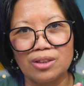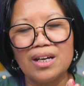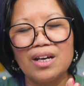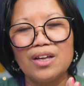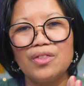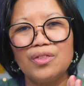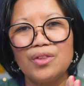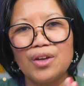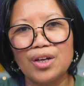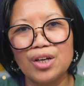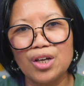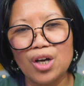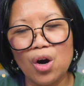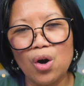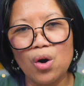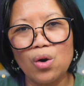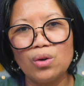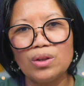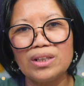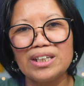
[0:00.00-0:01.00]
The
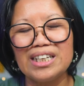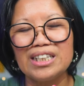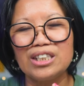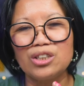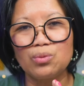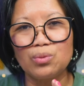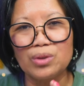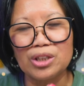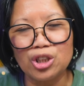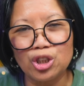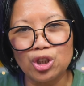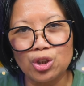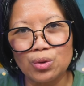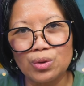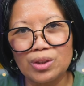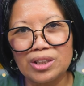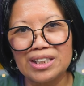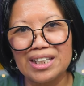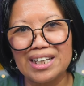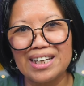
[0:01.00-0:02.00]
goal is
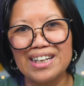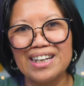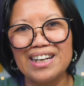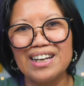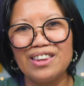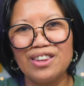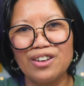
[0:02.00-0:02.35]
reducing the